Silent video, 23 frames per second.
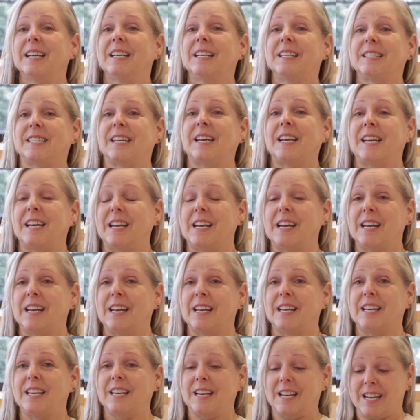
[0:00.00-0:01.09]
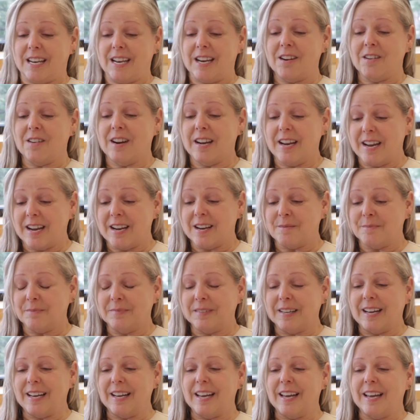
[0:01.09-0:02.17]
say, here I am.
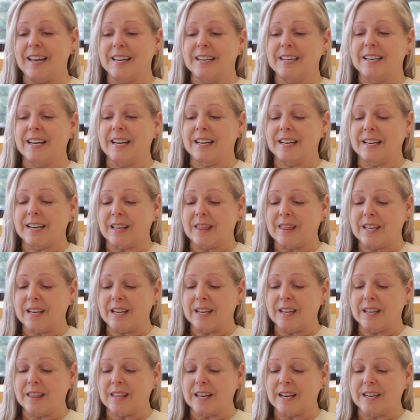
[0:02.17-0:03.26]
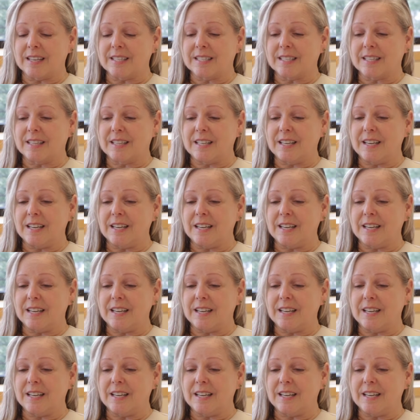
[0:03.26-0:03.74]
And I think that